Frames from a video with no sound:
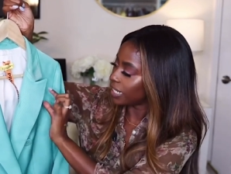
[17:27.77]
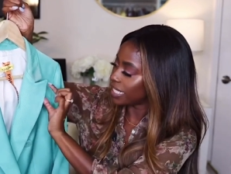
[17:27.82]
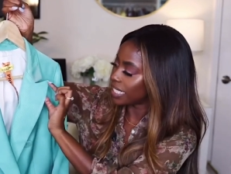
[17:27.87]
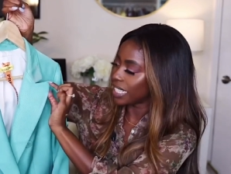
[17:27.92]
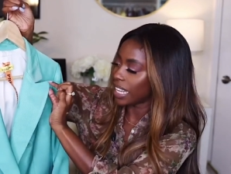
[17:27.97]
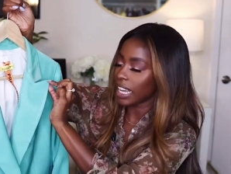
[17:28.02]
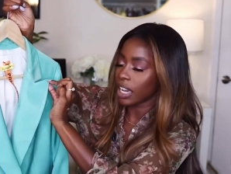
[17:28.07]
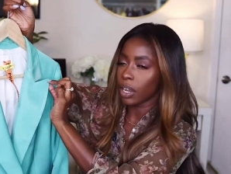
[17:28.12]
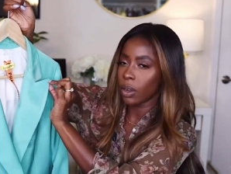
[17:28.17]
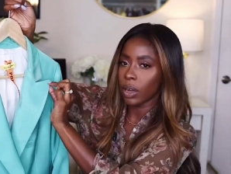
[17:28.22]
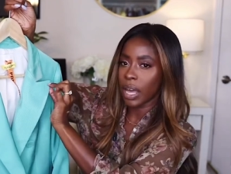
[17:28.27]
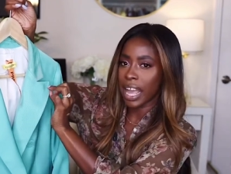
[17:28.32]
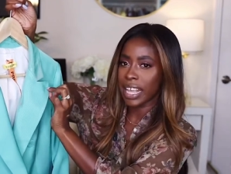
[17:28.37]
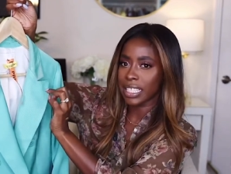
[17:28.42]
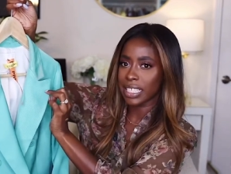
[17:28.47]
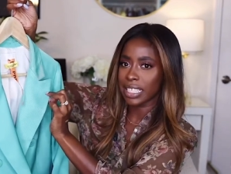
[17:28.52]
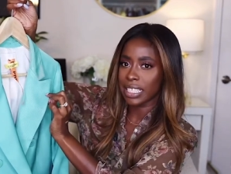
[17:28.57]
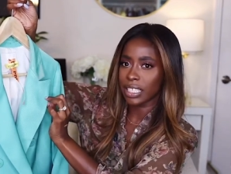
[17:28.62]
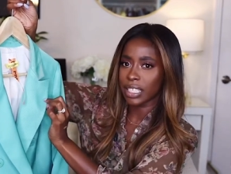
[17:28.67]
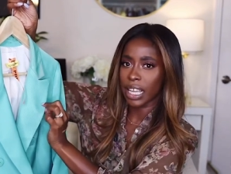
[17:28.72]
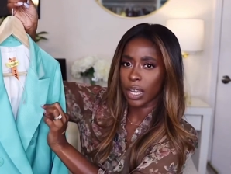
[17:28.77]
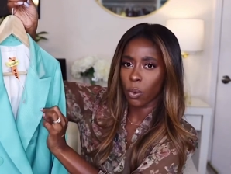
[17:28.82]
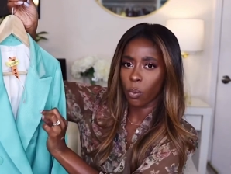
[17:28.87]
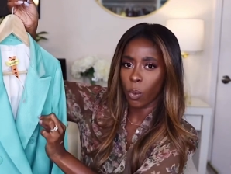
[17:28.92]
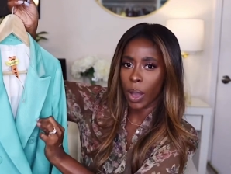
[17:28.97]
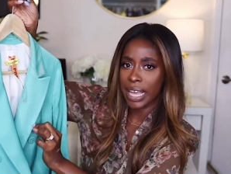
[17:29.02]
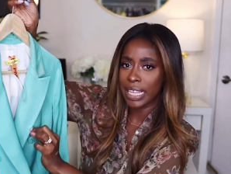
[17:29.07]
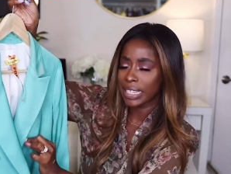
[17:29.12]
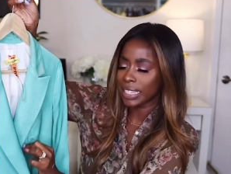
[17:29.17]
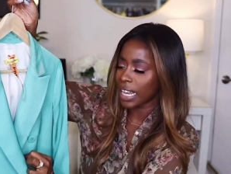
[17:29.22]
It's like, has these like
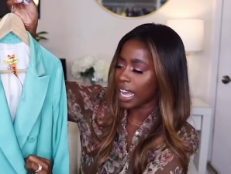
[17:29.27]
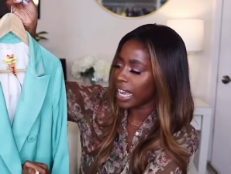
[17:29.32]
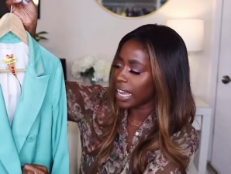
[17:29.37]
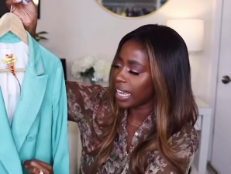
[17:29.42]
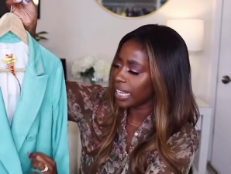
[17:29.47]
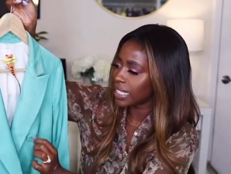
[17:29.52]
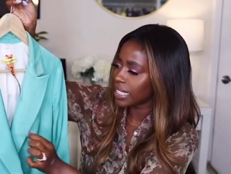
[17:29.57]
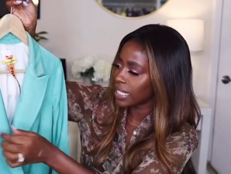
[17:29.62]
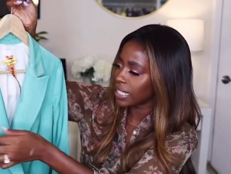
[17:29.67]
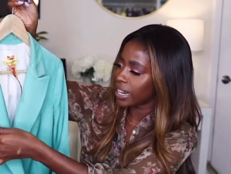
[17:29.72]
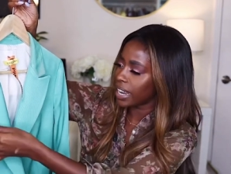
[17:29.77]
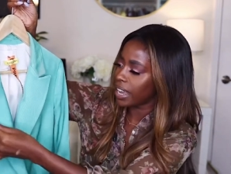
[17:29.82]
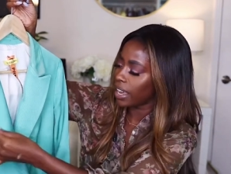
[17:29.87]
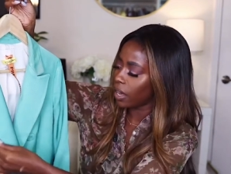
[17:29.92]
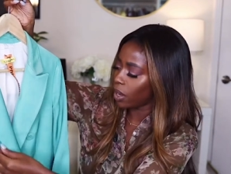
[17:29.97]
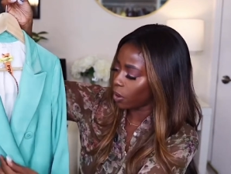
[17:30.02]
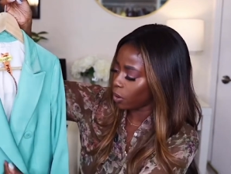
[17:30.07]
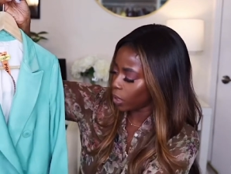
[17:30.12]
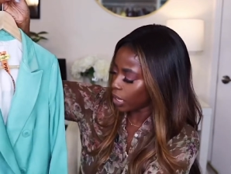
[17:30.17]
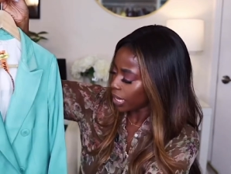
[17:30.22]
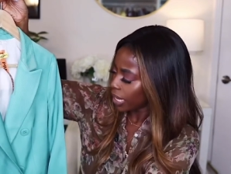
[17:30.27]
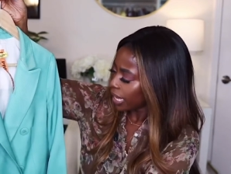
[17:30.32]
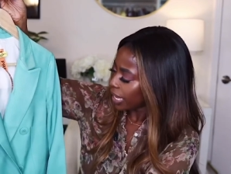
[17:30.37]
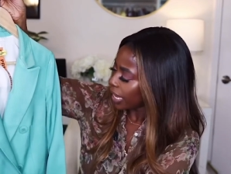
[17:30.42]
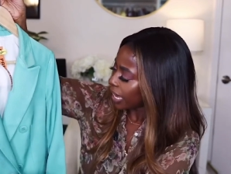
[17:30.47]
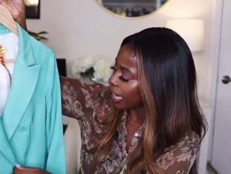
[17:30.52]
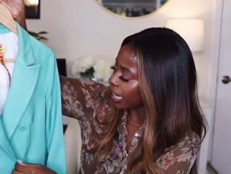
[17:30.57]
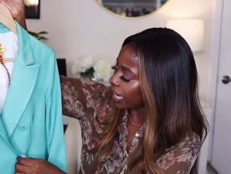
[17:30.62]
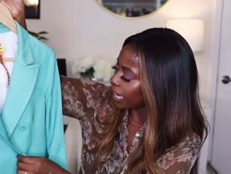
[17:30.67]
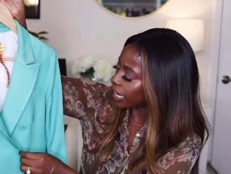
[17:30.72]
white lines now,
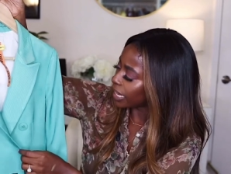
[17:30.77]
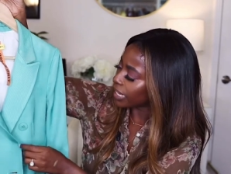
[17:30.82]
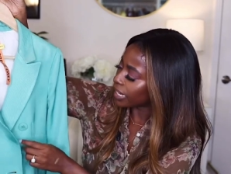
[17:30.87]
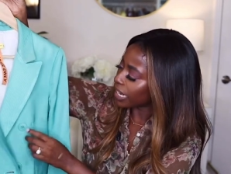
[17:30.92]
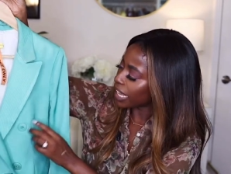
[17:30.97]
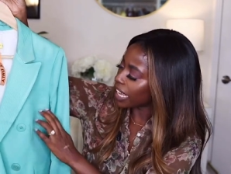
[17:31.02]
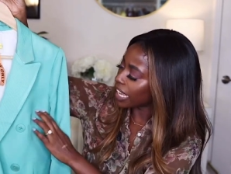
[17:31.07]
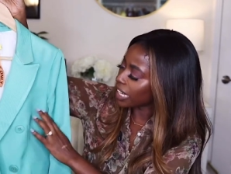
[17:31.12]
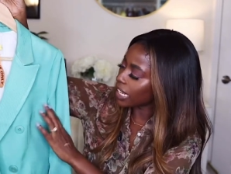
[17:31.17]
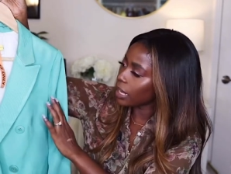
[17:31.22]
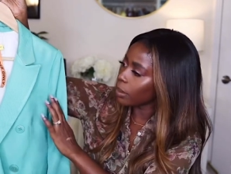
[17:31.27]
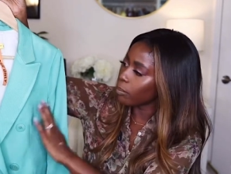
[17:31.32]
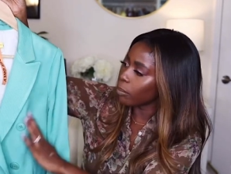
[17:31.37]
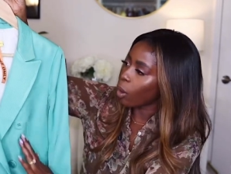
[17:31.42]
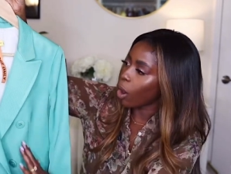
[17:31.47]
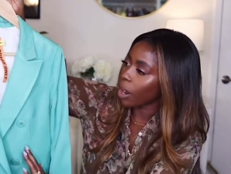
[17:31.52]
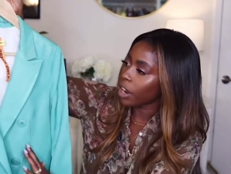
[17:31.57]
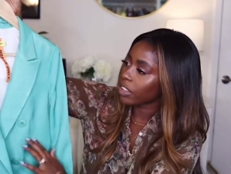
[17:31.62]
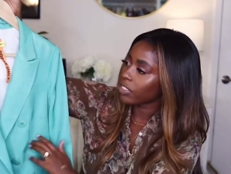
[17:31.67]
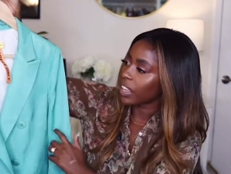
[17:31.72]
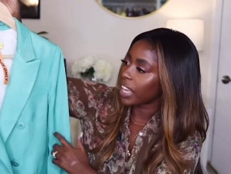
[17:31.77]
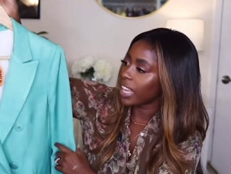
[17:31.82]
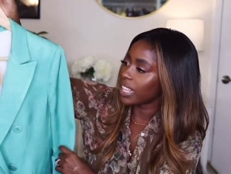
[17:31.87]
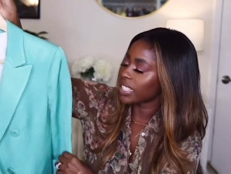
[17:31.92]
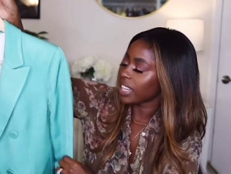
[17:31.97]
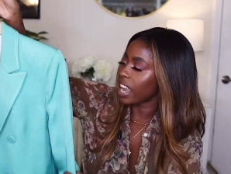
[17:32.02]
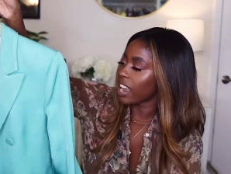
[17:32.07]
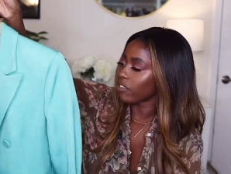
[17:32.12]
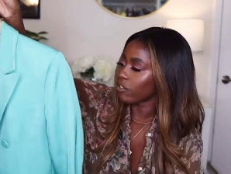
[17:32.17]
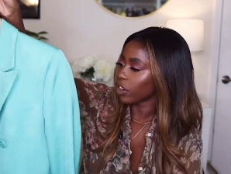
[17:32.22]
and any mark that
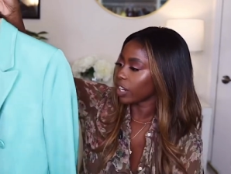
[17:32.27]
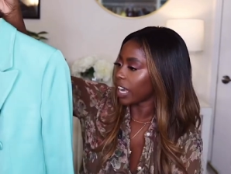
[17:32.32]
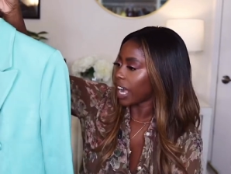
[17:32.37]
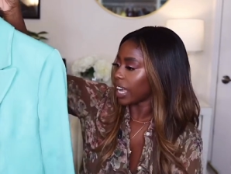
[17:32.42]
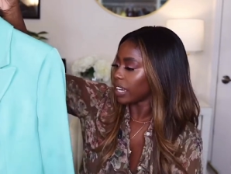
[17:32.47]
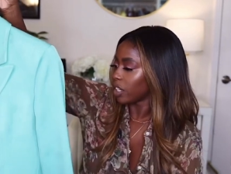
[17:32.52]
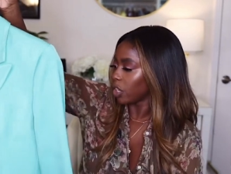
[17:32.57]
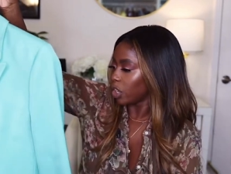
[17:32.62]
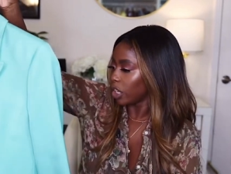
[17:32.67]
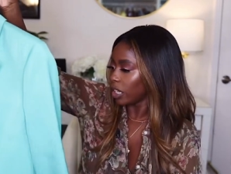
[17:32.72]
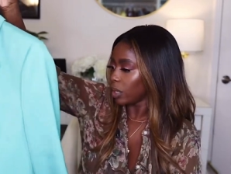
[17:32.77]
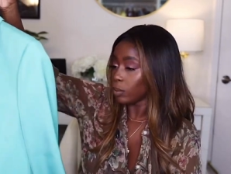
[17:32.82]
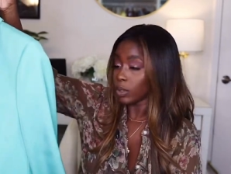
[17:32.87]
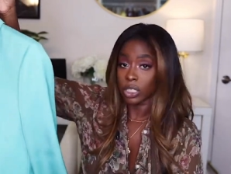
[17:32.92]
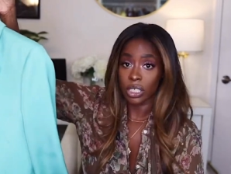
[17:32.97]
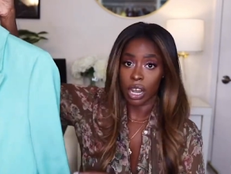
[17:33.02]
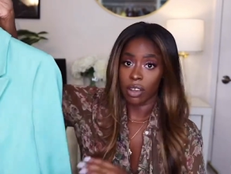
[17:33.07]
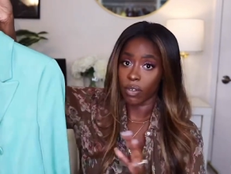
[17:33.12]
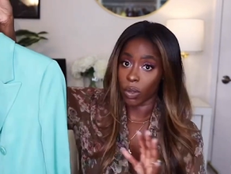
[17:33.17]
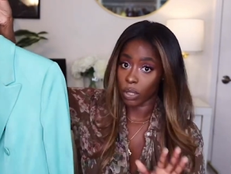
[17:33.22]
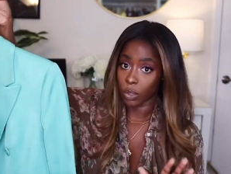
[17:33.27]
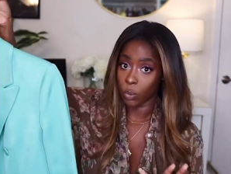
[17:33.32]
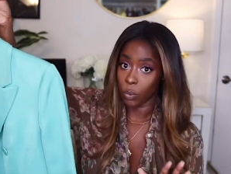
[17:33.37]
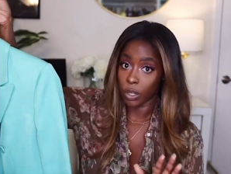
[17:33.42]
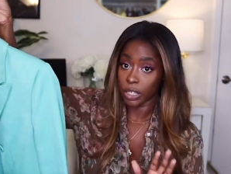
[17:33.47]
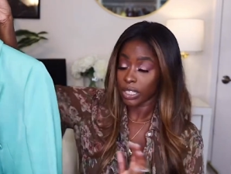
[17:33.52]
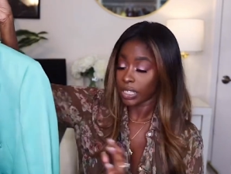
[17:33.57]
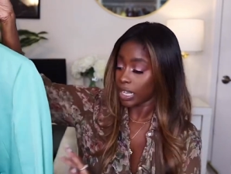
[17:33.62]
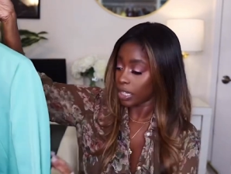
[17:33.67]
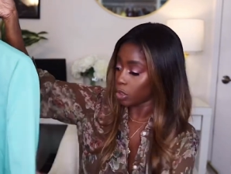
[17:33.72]
has ever gotten on it, which I've only
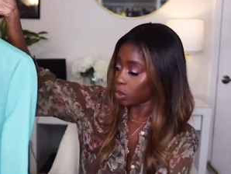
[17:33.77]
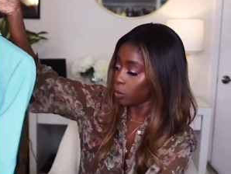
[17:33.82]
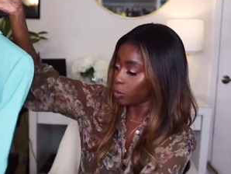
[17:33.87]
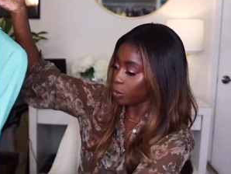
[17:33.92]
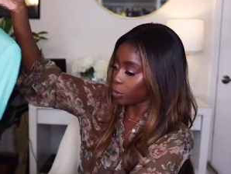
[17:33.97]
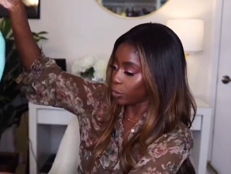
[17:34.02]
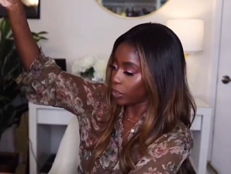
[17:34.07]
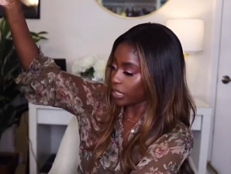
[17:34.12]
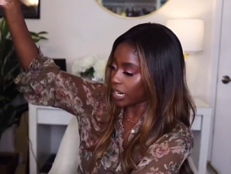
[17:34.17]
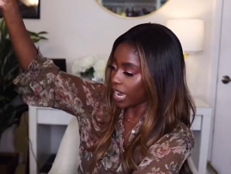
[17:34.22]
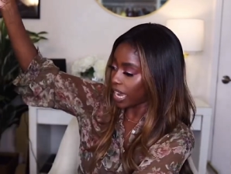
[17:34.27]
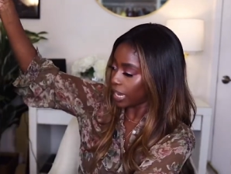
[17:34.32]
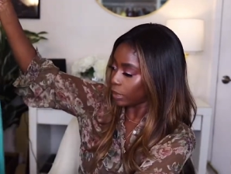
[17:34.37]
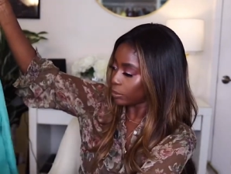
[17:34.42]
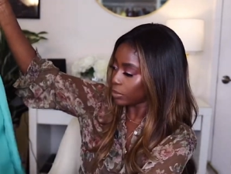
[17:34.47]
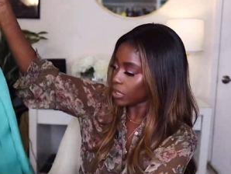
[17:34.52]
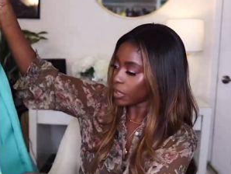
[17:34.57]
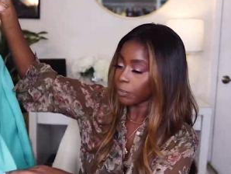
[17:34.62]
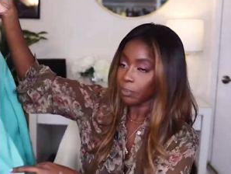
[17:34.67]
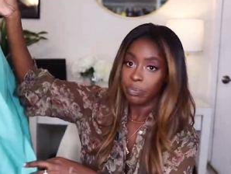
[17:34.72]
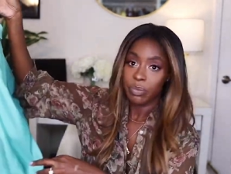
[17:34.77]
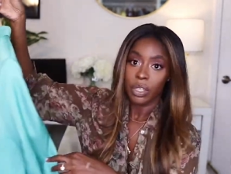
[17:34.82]
worn it like 2 or 3 times,